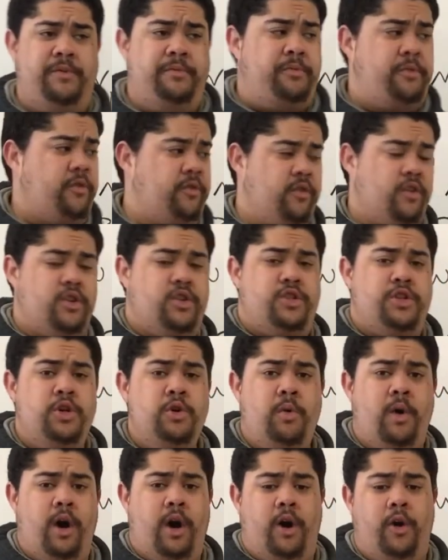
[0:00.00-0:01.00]
But for
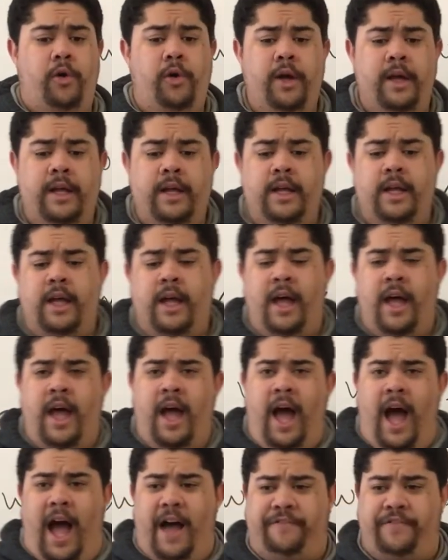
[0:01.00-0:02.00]
duo,
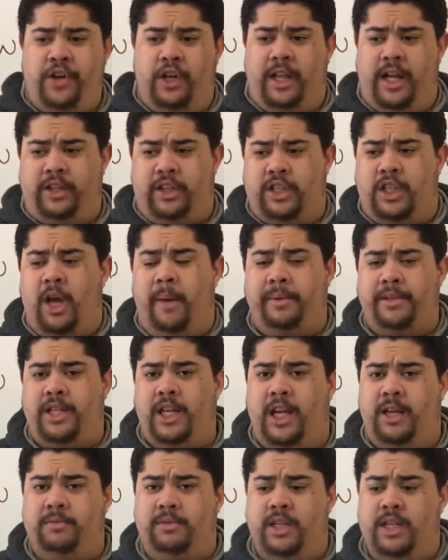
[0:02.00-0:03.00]
I feel like the double
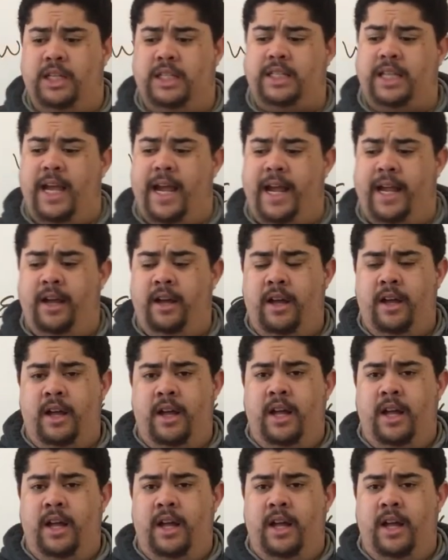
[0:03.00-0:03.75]
teams need to stay